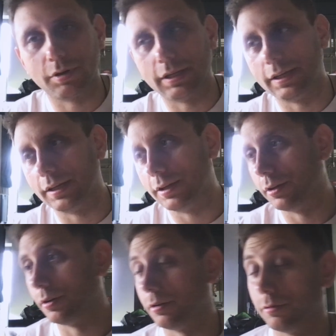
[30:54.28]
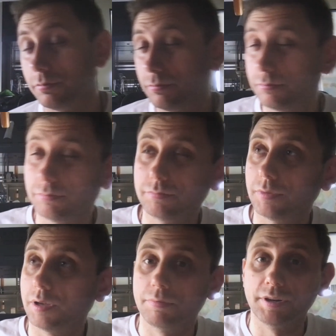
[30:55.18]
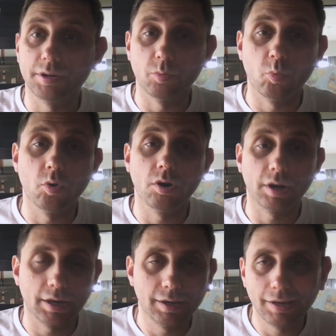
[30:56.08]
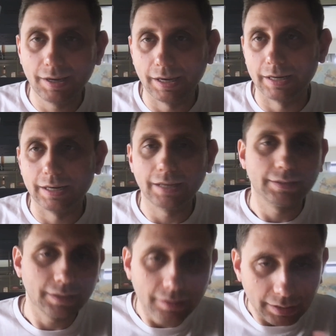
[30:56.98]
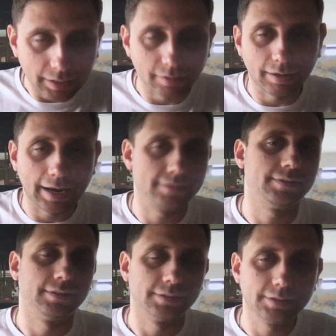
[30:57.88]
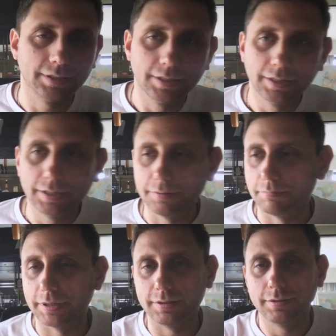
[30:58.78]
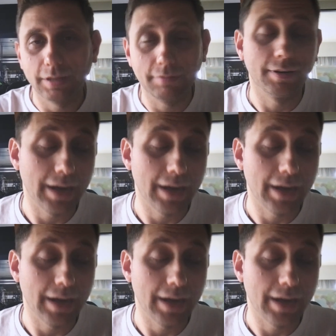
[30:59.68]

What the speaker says: like, a pretty vague and not clear essence. But even